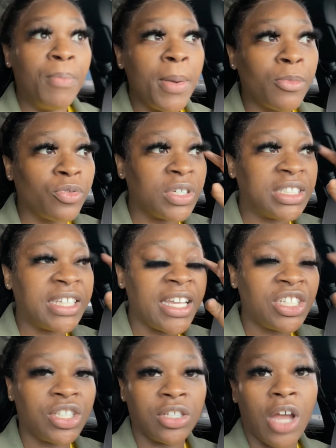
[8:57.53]

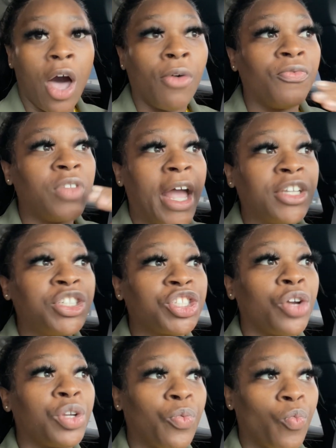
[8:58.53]
memorization, off like
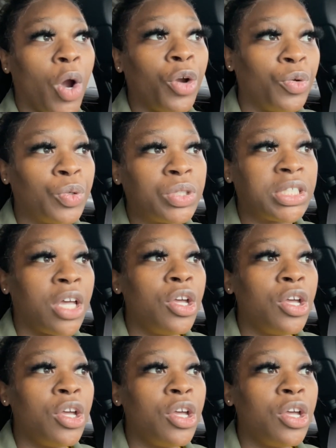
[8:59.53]
certain words.